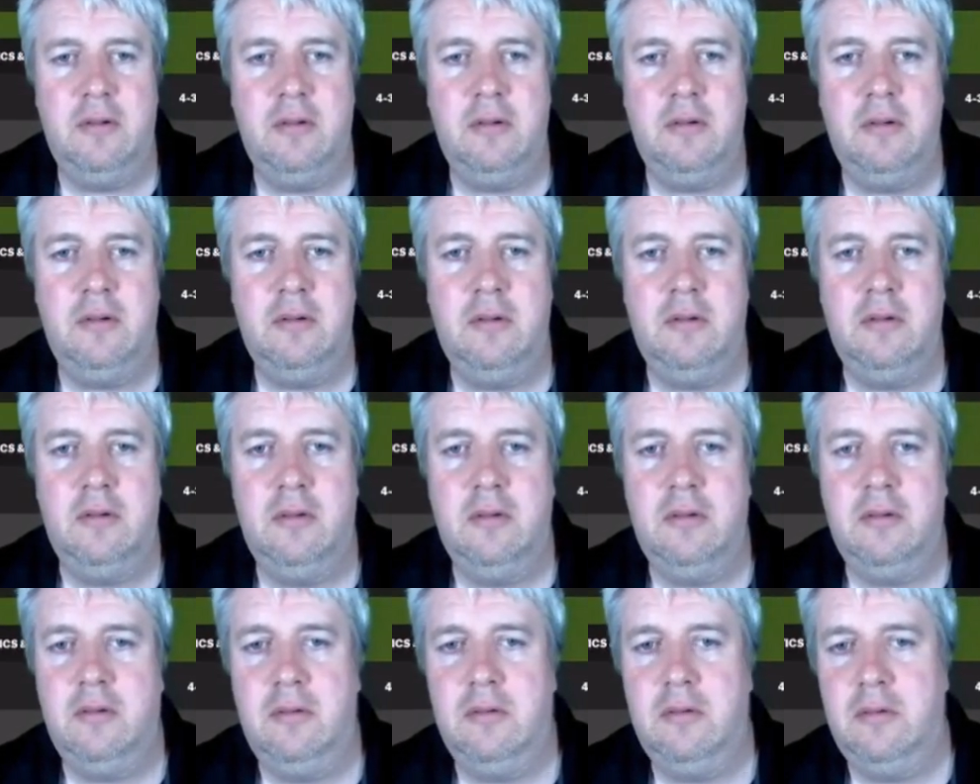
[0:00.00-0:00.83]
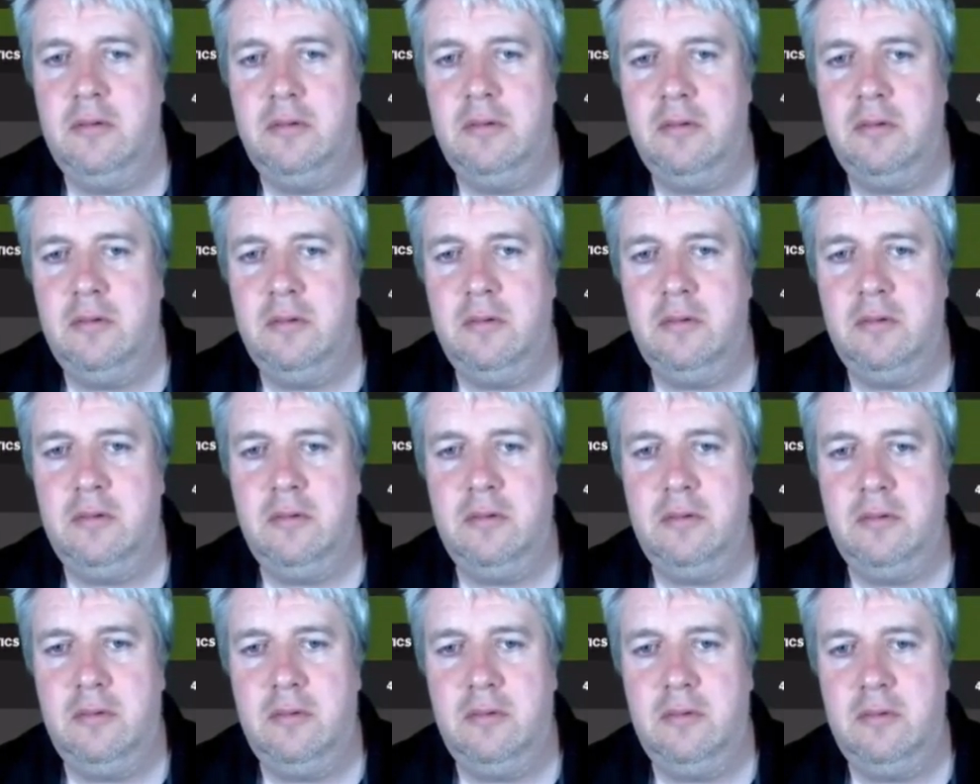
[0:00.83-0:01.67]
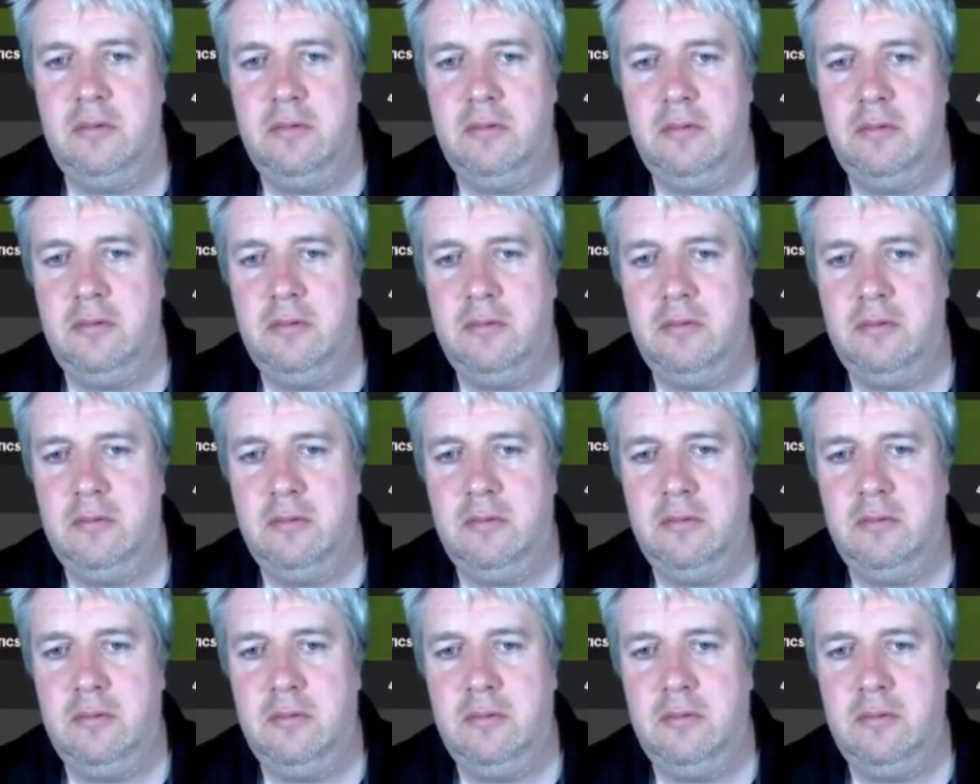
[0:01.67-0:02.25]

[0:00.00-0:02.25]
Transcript: Nobody speaks.